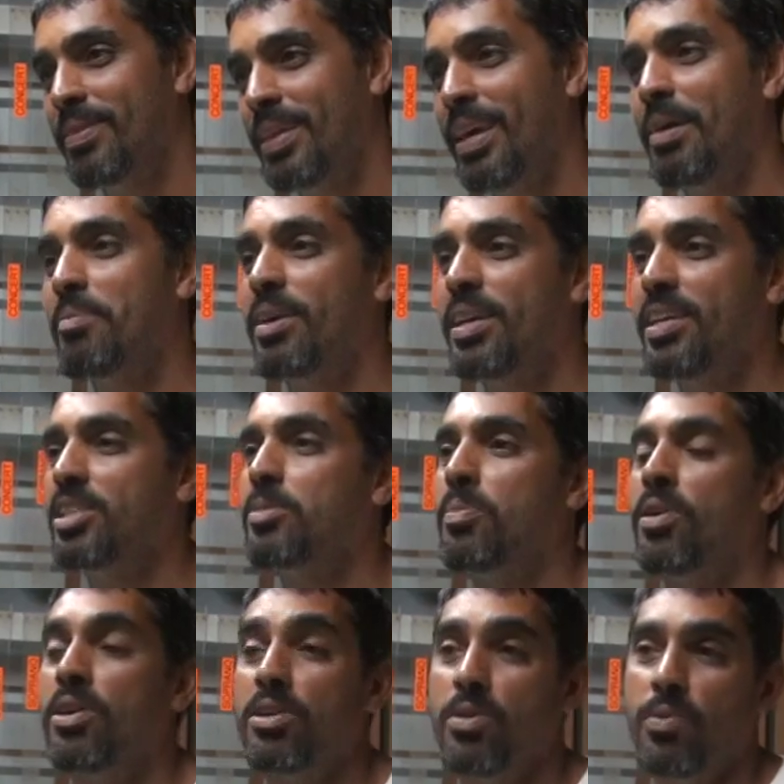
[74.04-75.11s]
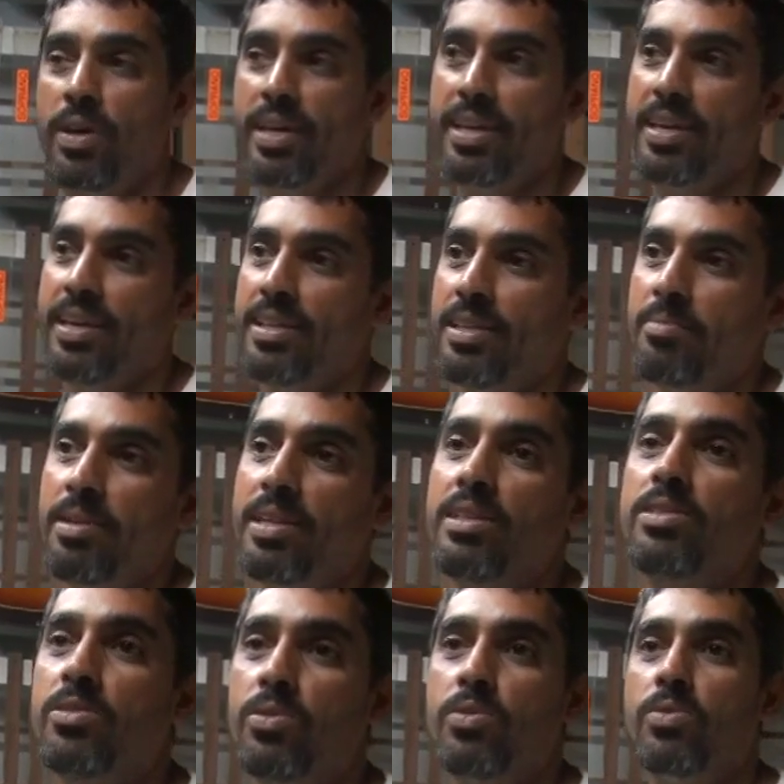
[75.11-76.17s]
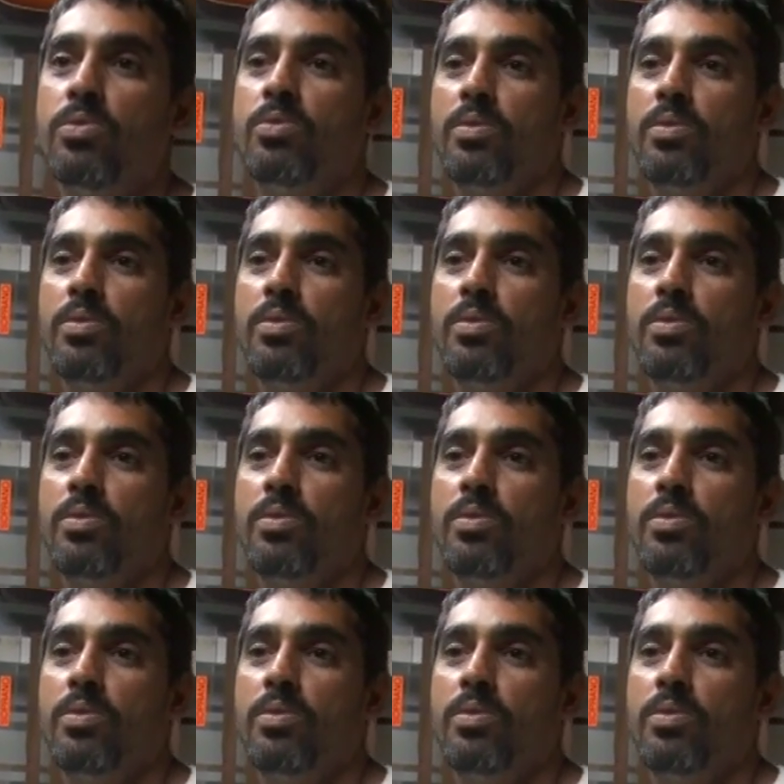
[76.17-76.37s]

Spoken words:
yeah, my kid's part of the YK Intermediate School